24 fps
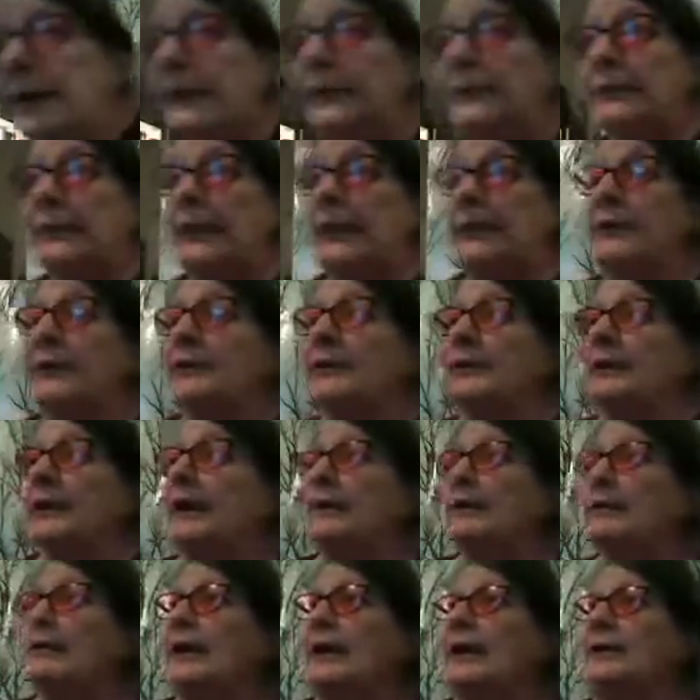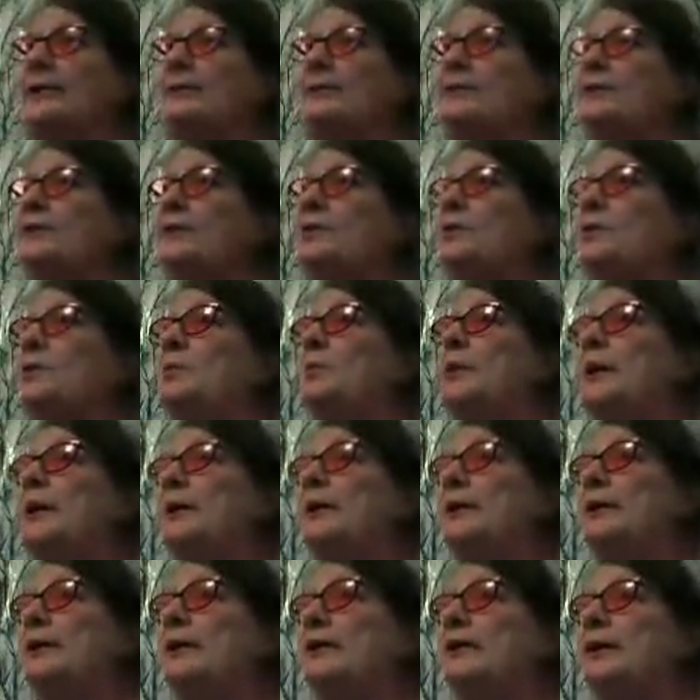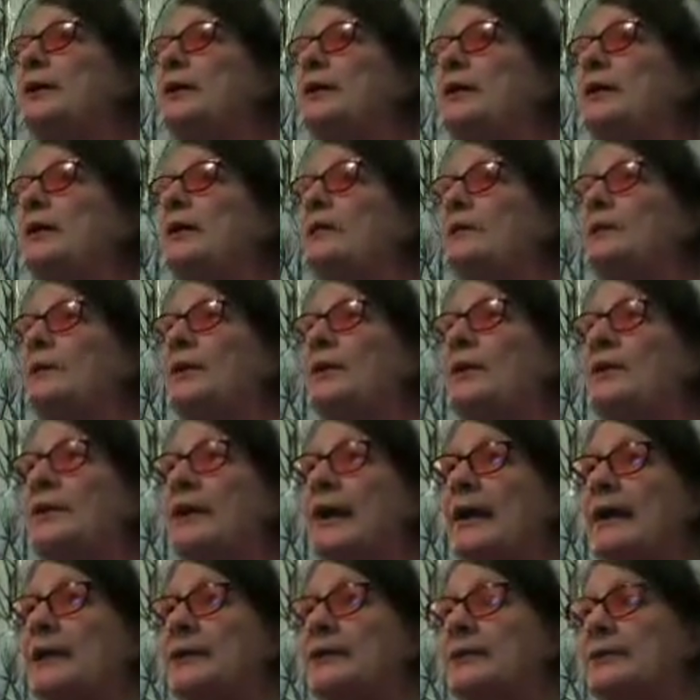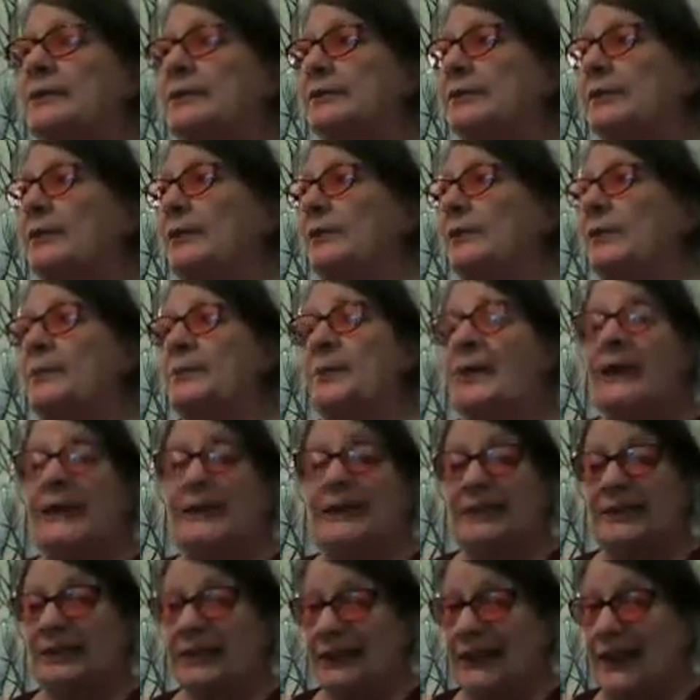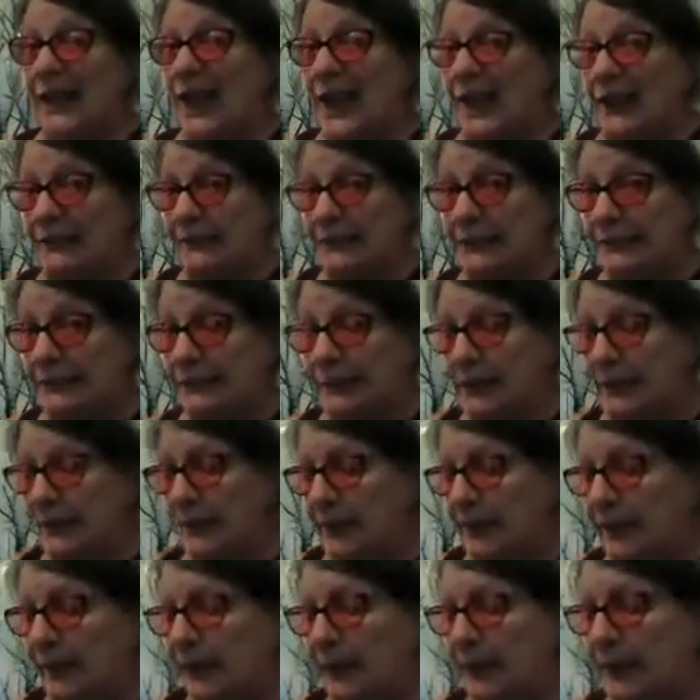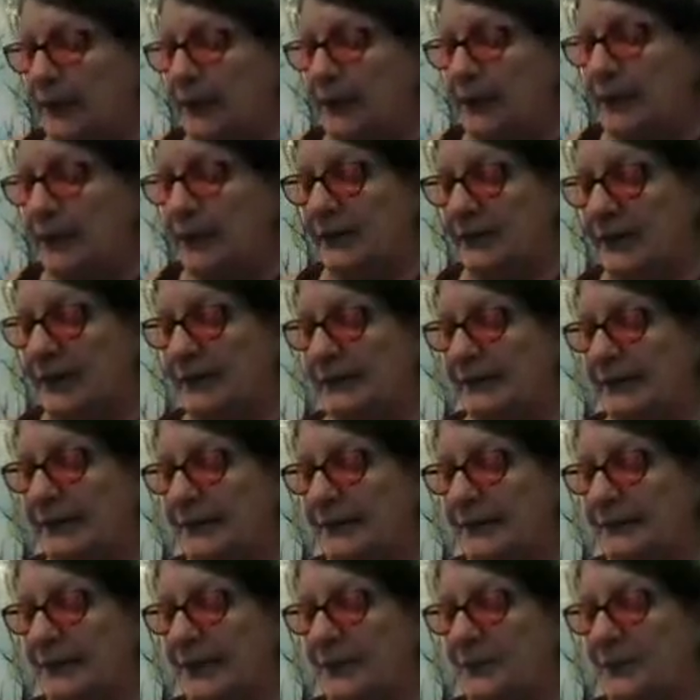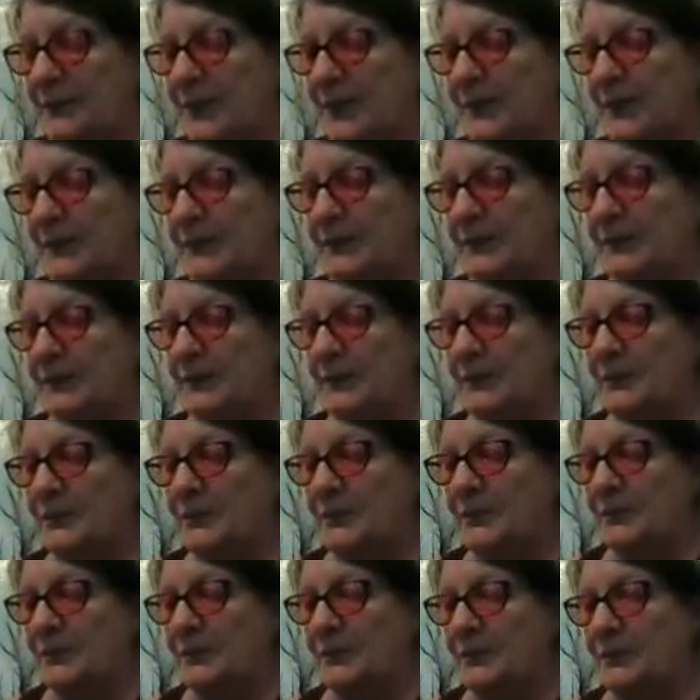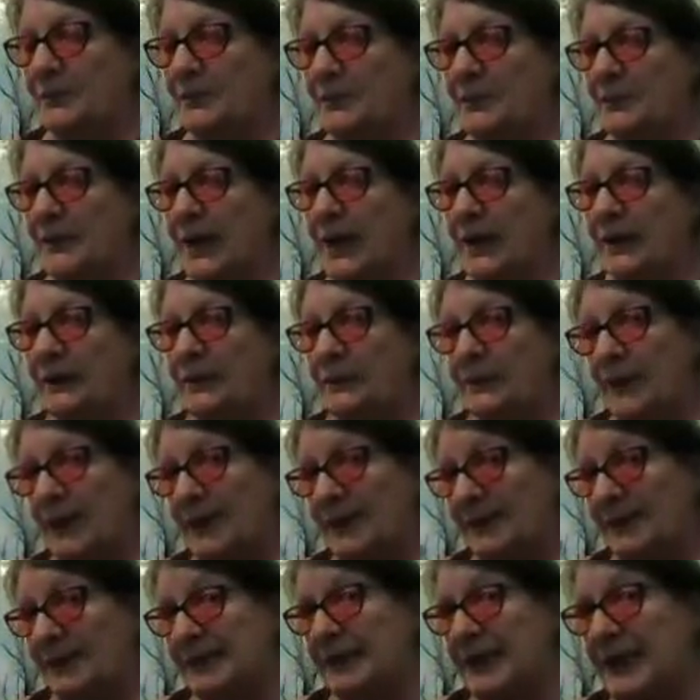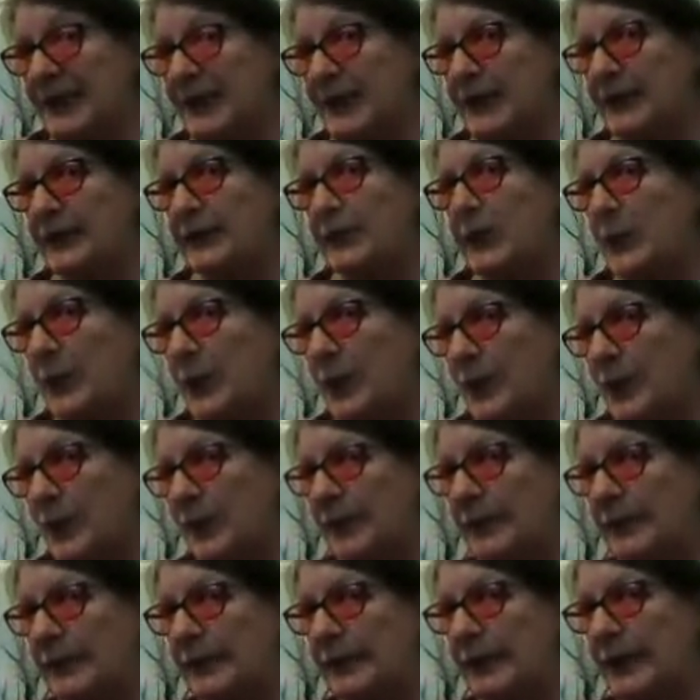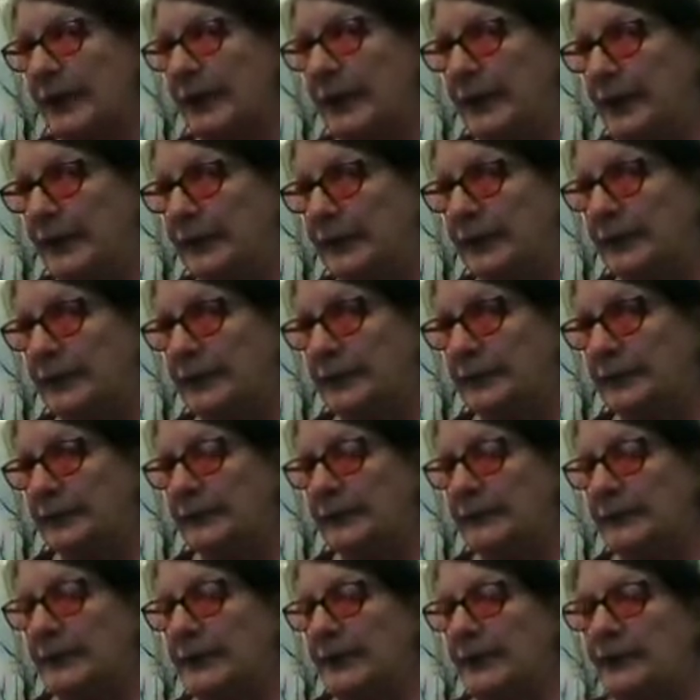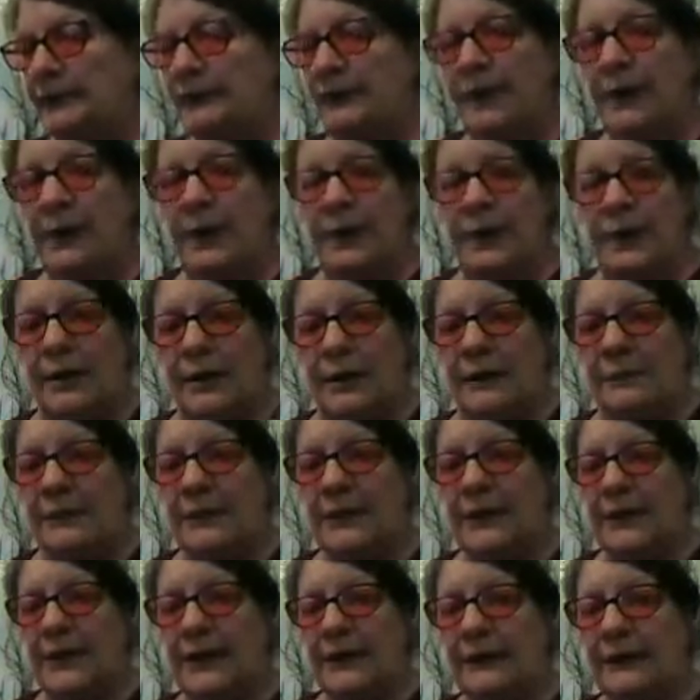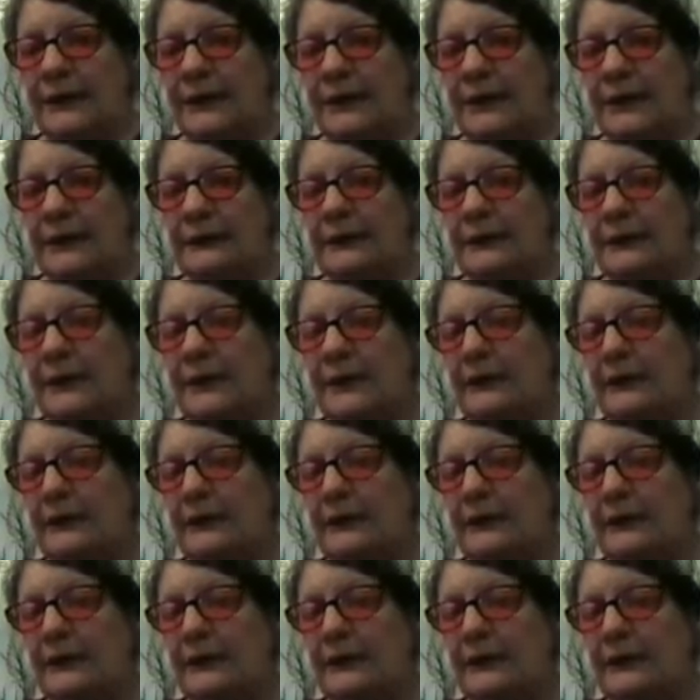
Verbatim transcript: because I don't like to have too many uh, real candles going because of the cats. Unless it's somewhere either where I'm sitting or like on the kitchen stove. But I did get